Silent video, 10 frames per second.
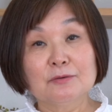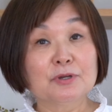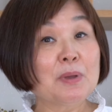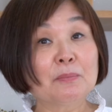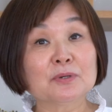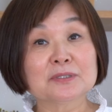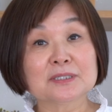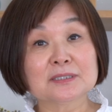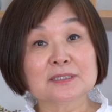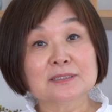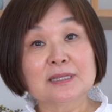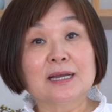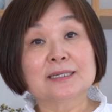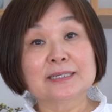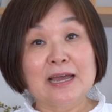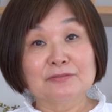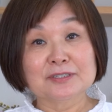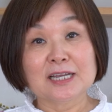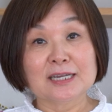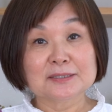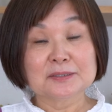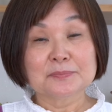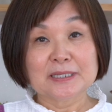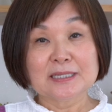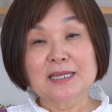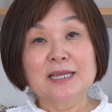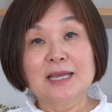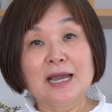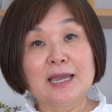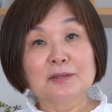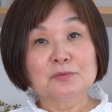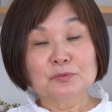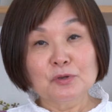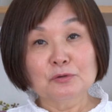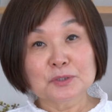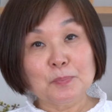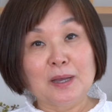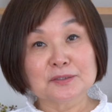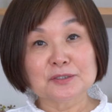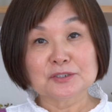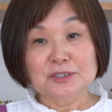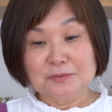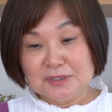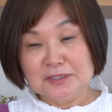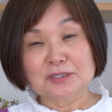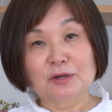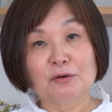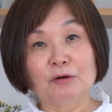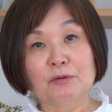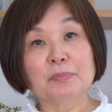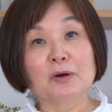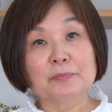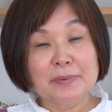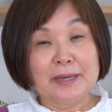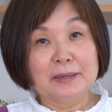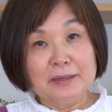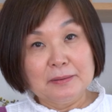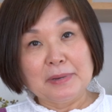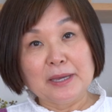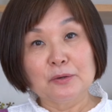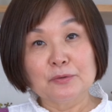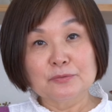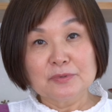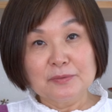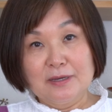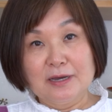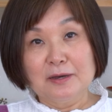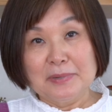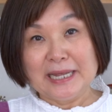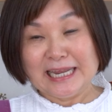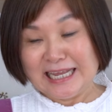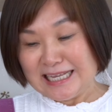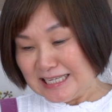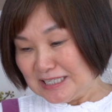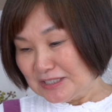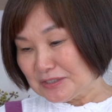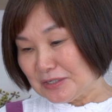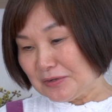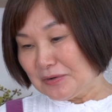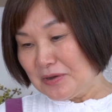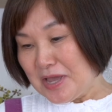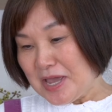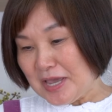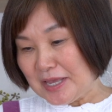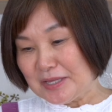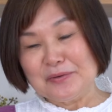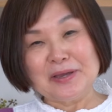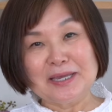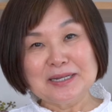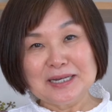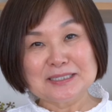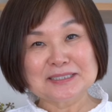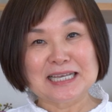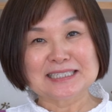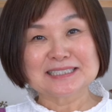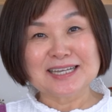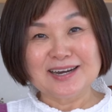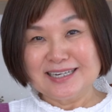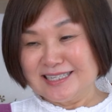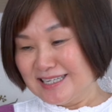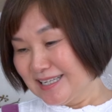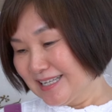Remember, this is not an advertisement. I had no sponsorship. These are all bought by my own money. So anyway, let's get started.